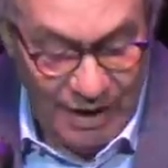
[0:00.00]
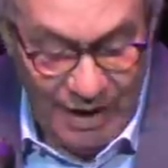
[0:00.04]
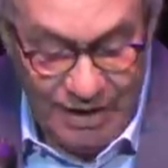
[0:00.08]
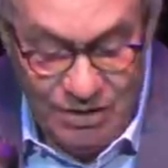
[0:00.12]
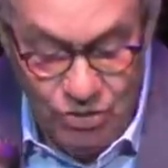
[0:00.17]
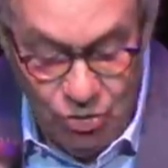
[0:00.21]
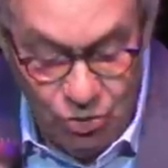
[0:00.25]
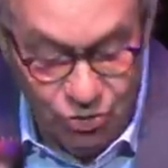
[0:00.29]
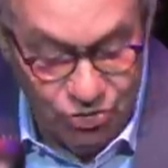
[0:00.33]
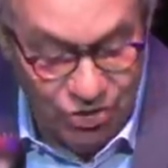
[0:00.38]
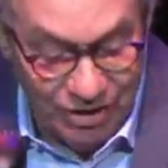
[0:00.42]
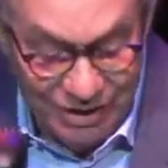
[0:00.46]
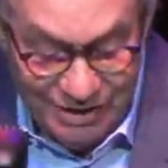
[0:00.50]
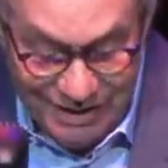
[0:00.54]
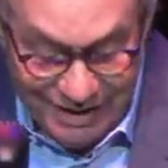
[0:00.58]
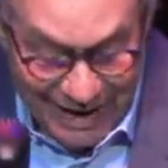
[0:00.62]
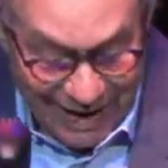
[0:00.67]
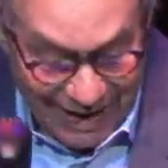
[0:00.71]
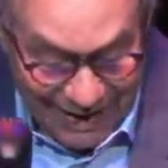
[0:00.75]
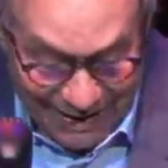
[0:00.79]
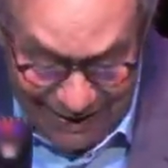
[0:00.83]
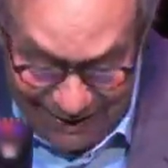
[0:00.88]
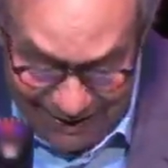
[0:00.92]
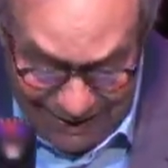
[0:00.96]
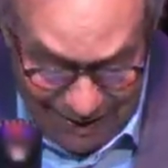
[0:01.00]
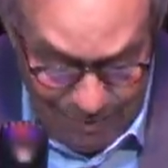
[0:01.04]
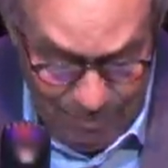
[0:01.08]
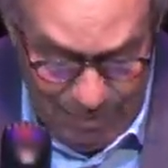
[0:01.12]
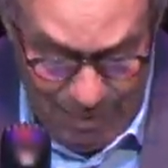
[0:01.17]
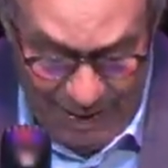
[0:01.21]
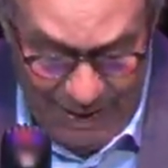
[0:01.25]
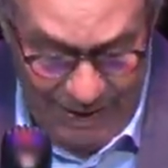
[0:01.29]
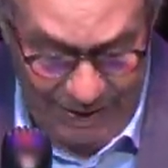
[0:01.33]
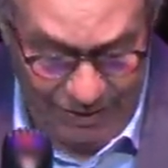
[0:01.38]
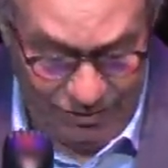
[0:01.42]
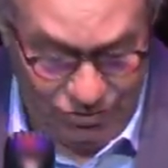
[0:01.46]
and using tanning
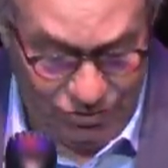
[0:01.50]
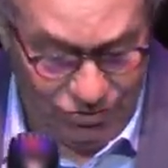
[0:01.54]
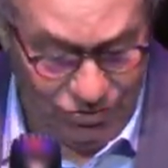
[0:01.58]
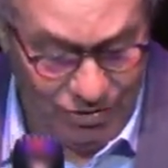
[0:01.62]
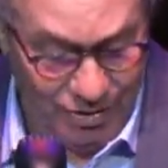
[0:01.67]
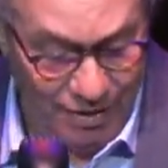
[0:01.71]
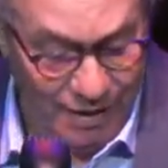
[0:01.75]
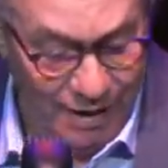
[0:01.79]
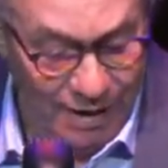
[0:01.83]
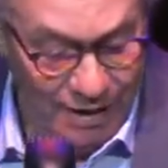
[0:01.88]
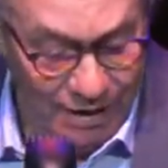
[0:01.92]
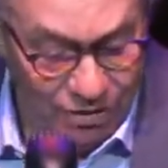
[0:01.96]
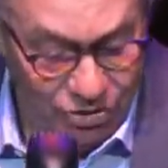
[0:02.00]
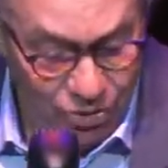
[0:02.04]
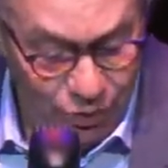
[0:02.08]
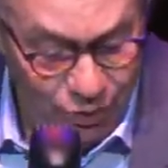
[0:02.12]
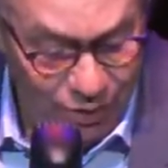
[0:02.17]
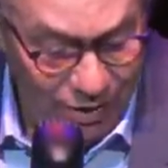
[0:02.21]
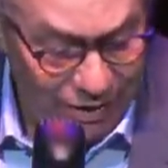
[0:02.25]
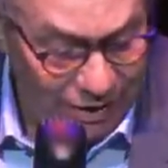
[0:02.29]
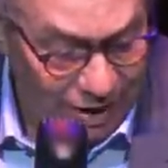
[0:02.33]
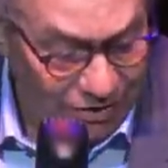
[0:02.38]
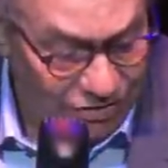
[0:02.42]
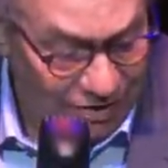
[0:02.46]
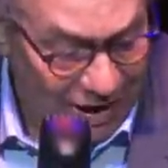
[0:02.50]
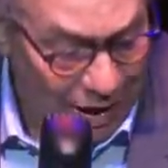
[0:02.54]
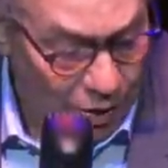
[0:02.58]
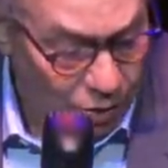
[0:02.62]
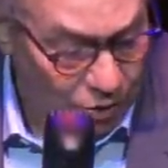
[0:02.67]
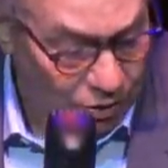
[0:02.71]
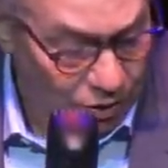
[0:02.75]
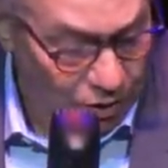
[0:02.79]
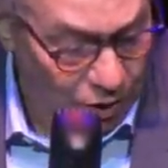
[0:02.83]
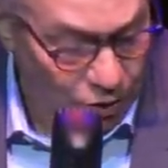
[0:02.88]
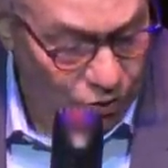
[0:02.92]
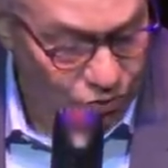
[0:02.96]
beds. Do you realize how
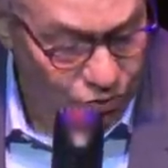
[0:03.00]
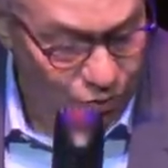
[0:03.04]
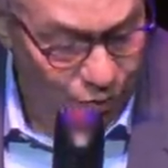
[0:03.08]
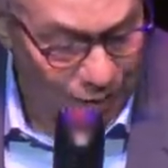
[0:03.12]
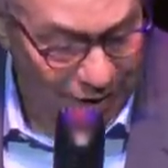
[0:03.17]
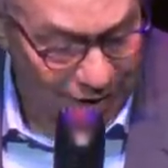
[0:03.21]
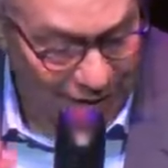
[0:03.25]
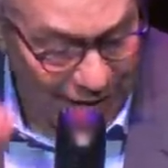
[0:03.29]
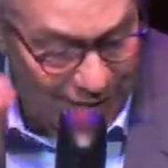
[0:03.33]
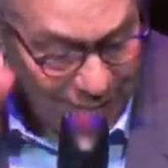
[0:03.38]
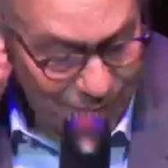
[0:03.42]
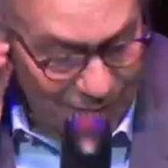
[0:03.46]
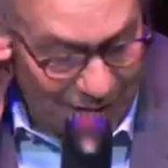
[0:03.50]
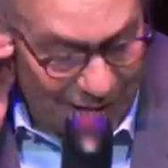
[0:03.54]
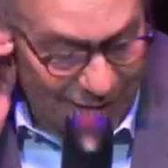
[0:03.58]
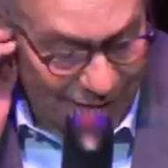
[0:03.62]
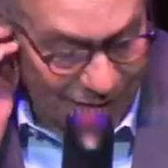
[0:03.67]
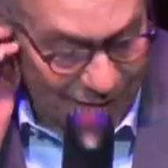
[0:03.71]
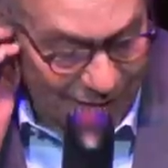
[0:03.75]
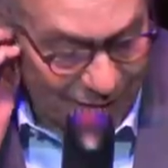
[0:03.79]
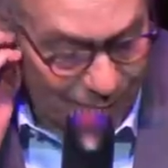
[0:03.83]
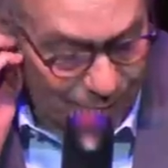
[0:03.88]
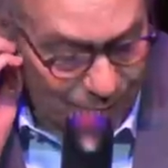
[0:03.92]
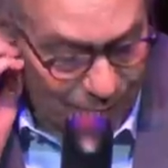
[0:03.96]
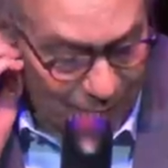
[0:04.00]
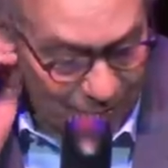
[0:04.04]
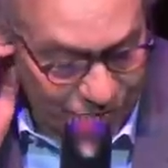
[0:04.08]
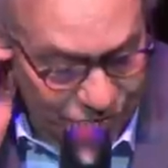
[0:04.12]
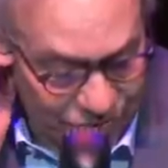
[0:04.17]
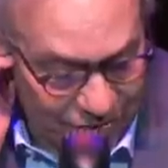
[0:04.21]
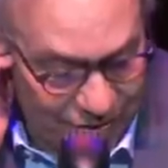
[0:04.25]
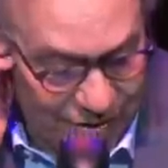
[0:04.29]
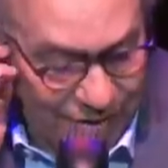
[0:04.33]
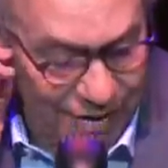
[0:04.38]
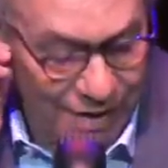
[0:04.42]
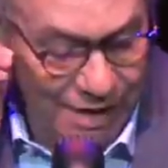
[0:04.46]
close we came to having a
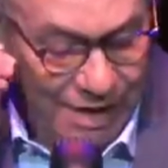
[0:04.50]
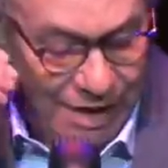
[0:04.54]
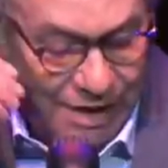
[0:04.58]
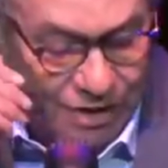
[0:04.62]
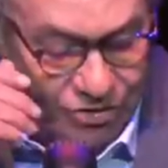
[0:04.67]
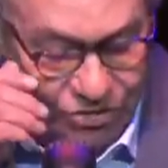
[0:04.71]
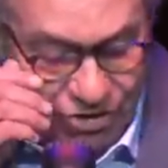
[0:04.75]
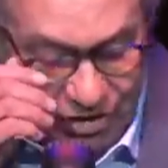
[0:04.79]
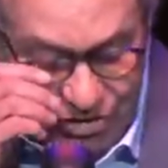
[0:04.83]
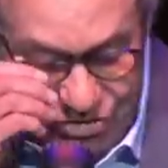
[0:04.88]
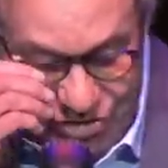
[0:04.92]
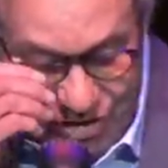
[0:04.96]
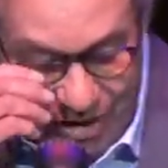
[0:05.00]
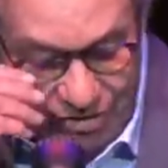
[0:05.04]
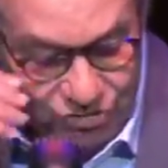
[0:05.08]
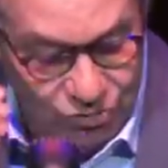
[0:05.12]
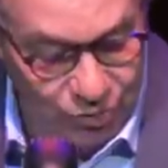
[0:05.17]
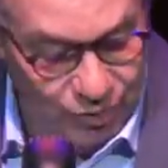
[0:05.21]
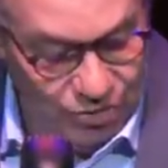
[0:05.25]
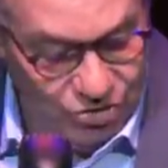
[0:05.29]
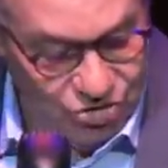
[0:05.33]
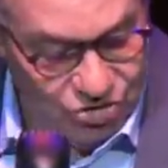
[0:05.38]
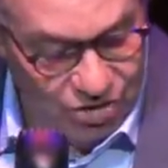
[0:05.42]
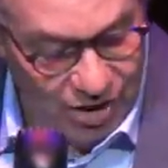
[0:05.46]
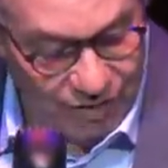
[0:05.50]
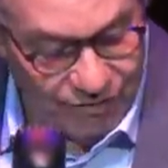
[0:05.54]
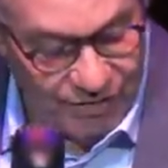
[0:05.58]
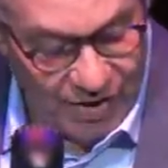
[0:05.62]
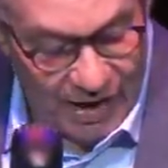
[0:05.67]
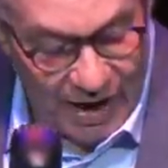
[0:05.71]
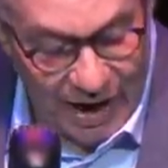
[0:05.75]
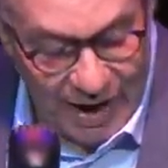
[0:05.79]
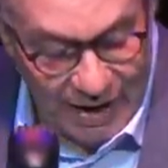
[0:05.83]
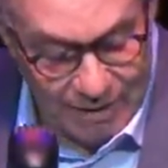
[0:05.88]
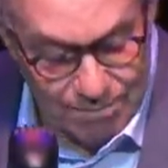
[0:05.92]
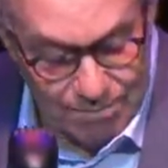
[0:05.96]
president suggest we shove
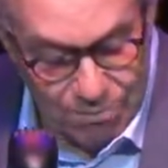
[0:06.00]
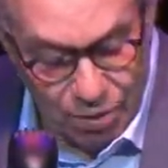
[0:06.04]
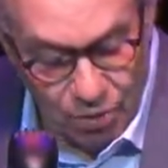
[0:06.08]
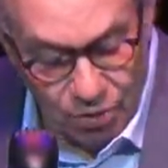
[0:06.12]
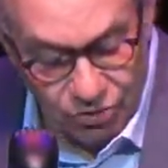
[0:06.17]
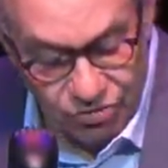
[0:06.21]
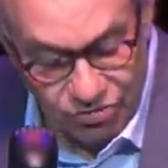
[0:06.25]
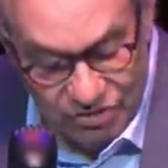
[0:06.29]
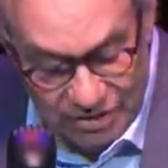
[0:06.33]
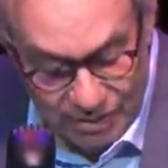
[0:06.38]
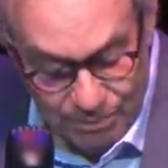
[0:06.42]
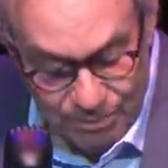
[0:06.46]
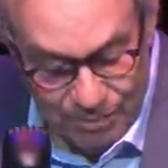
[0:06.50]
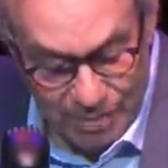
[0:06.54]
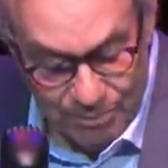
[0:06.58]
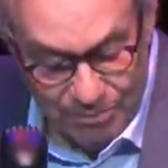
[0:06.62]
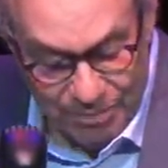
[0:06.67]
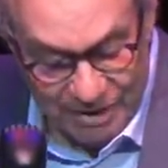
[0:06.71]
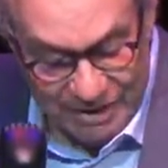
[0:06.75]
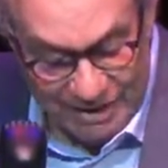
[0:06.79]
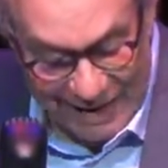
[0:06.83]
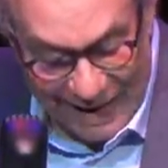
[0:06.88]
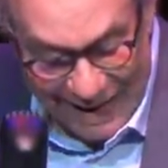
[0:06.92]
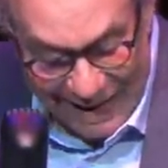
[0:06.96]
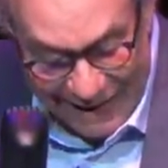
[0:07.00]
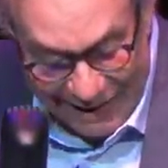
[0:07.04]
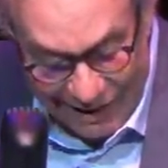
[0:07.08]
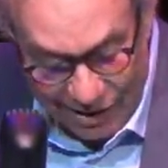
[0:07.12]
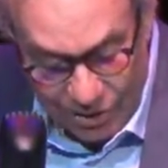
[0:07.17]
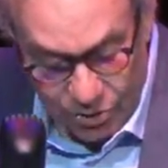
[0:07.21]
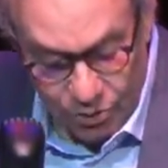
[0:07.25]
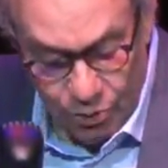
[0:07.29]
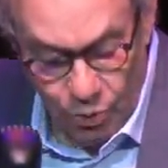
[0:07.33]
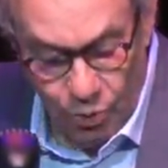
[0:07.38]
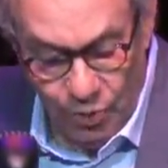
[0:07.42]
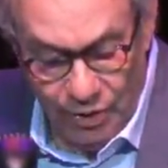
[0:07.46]
cotton balls dipped in
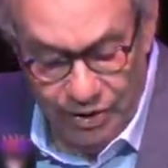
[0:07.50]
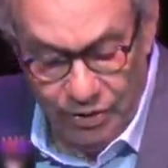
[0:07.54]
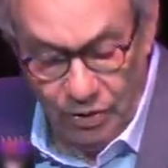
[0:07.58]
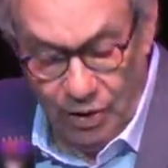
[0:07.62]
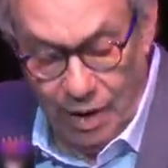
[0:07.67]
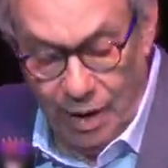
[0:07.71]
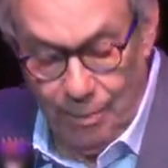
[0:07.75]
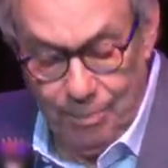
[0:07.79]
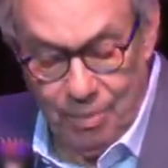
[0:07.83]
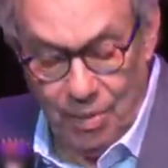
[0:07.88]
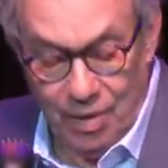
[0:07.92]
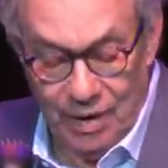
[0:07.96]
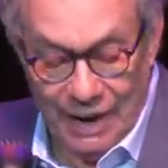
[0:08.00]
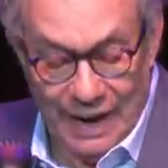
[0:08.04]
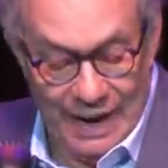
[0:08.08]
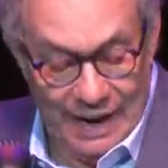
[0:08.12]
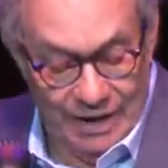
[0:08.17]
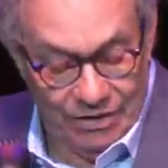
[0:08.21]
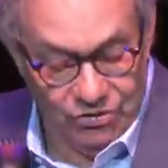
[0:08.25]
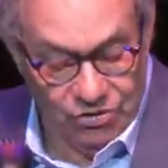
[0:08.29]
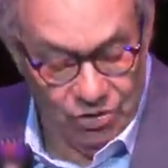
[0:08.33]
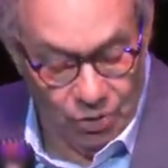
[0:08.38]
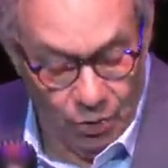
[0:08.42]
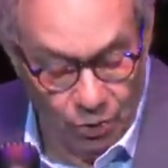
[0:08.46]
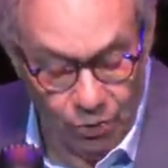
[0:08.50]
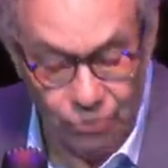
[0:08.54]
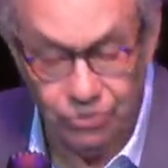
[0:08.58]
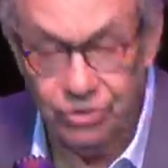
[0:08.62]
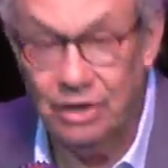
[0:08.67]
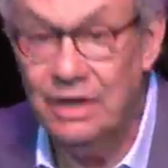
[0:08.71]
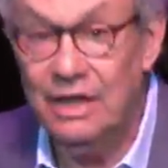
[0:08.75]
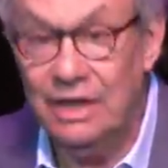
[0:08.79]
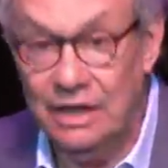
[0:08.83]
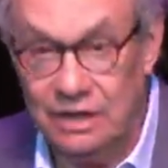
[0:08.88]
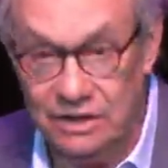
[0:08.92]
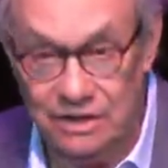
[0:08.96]
botanical oil up our assholes
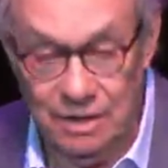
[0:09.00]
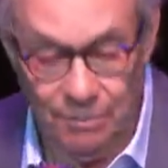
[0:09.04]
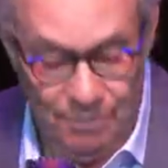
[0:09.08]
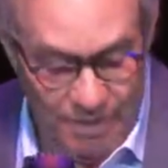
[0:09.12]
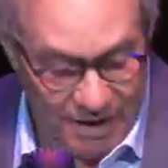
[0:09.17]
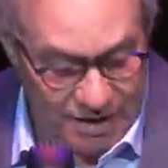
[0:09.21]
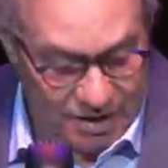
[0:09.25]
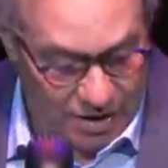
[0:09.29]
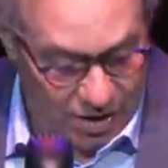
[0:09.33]
to beat